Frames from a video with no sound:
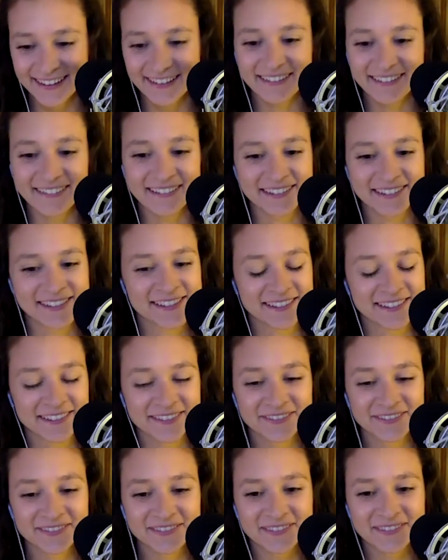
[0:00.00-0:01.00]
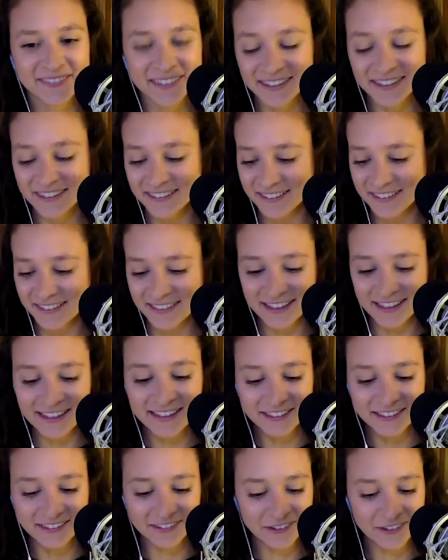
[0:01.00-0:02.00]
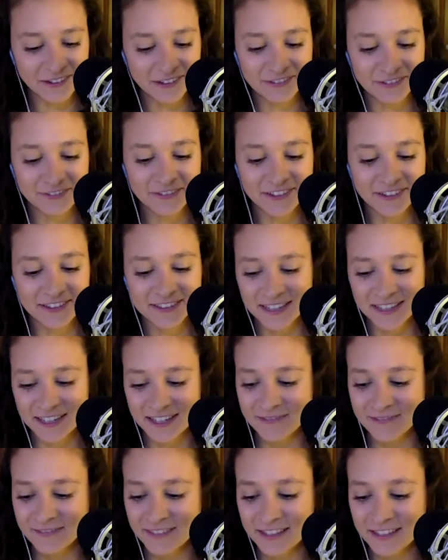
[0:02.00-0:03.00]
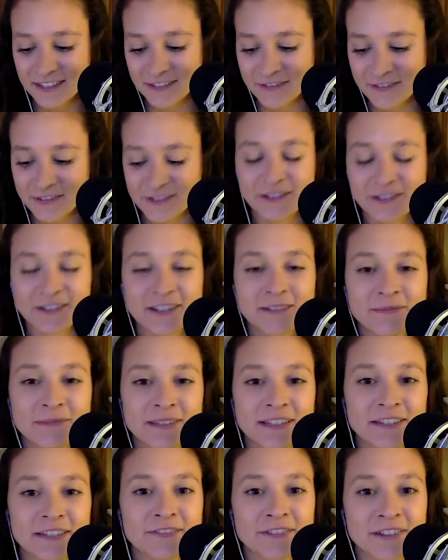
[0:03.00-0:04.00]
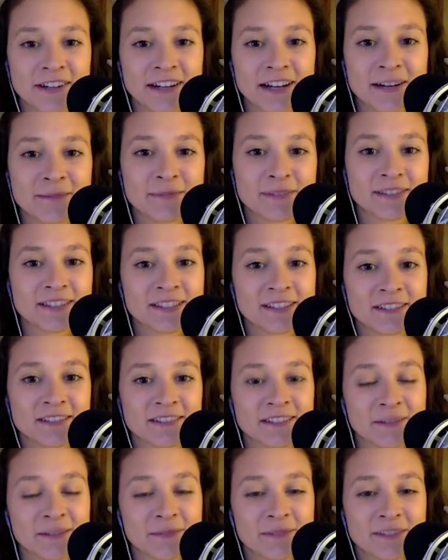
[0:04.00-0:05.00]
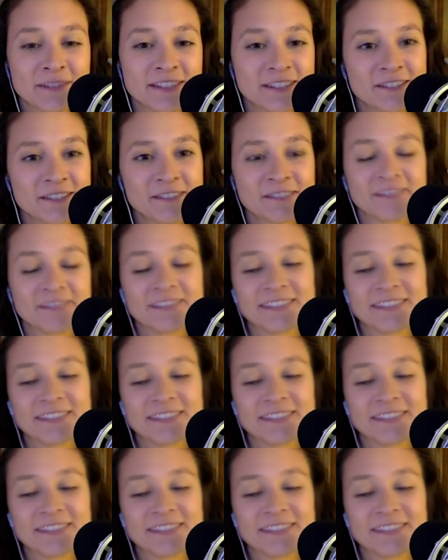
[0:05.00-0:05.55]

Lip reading: Awesome. Well, thank you, Logan, for your time. Thank you for joining me for episode number 2.